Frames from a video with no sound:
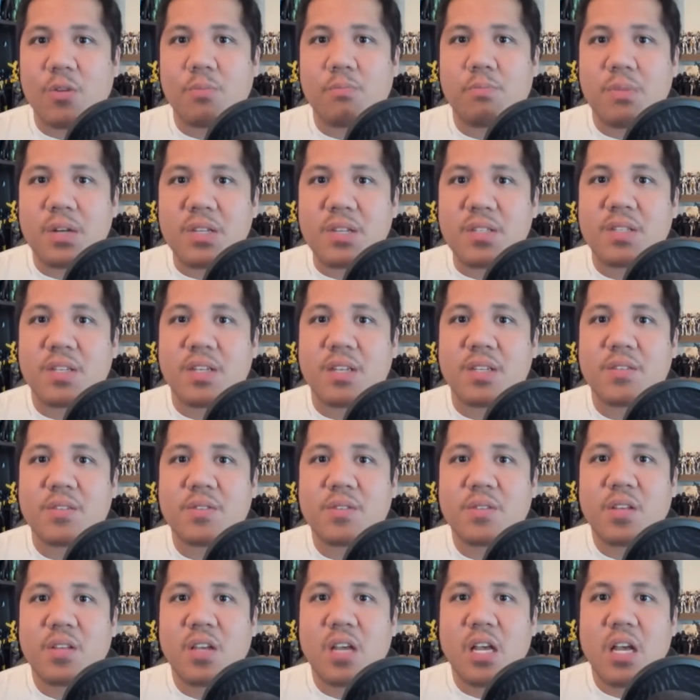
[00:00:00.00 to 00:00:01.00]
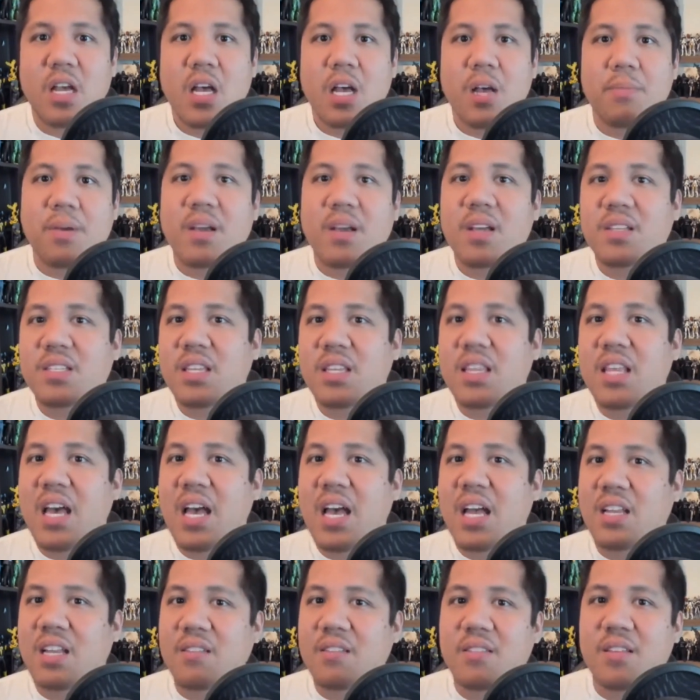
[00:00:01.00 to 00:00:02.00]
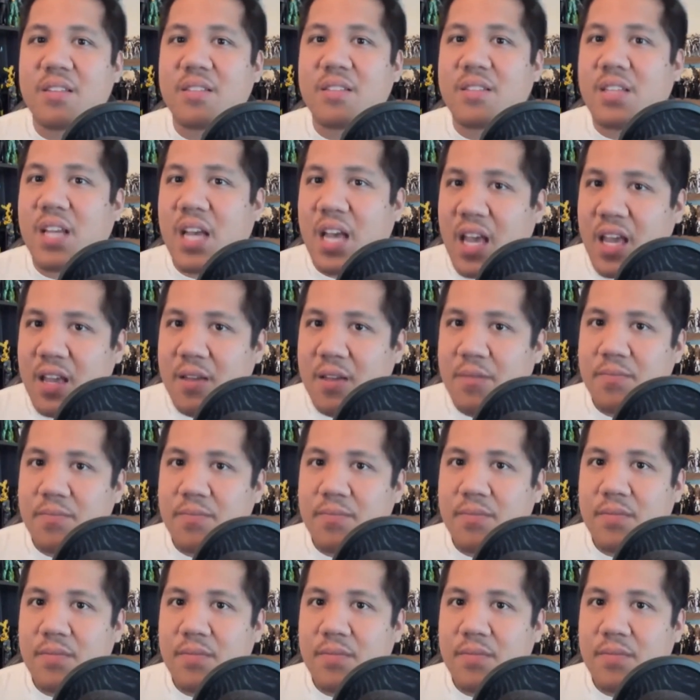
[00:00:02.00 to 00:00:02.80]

business, because at the end of the day,